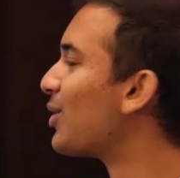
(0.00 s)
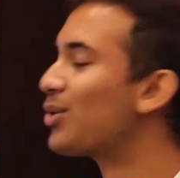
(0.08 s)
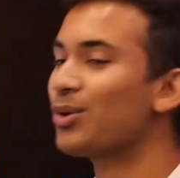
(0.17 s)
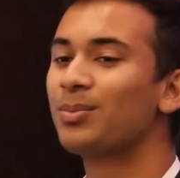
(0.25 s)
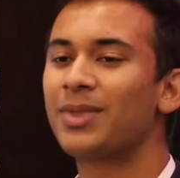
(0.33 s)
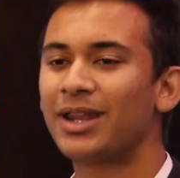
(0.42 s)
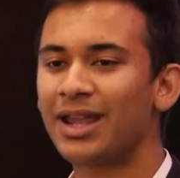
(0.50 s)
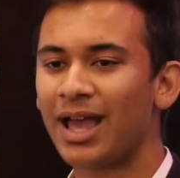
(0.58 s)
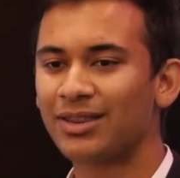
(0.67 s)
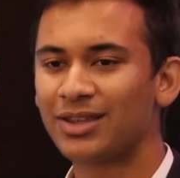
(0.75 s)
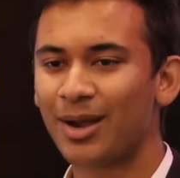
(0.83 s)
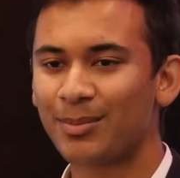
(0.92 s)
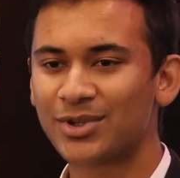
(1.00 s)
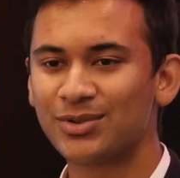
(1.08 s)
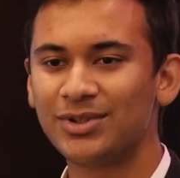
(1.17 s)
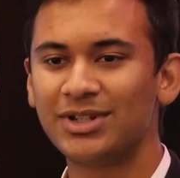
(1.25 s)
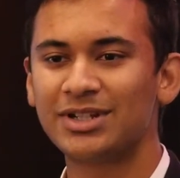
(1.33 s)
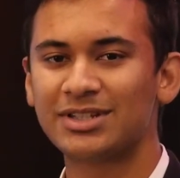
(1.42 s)
the group that I had the
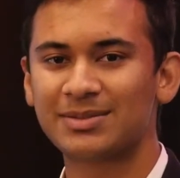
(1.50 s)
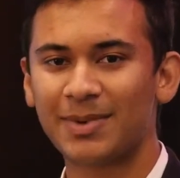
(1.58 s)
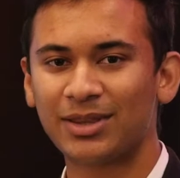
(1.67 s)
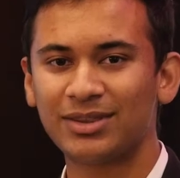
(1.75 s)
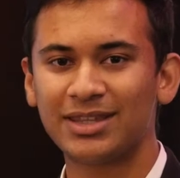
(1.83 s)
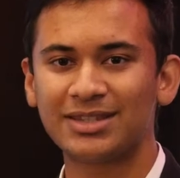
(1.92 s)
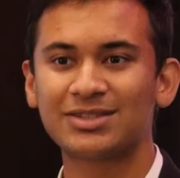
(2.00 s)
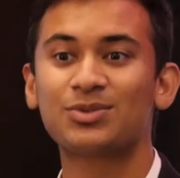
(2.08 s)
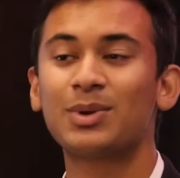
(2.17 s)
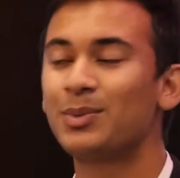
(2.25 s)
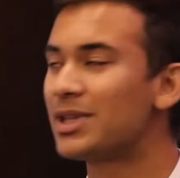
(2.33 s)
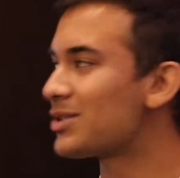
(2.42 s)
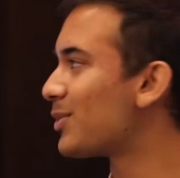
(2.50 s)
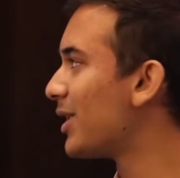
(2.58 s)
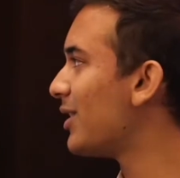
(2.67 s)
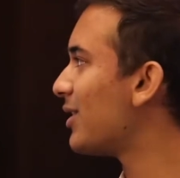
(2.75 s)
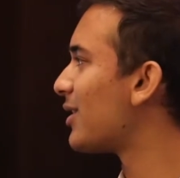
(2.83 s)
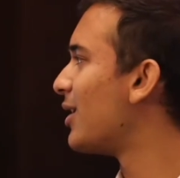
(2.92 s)
opportunity to spend these three weeks
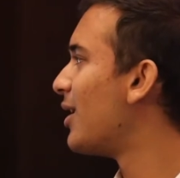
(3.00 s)
with.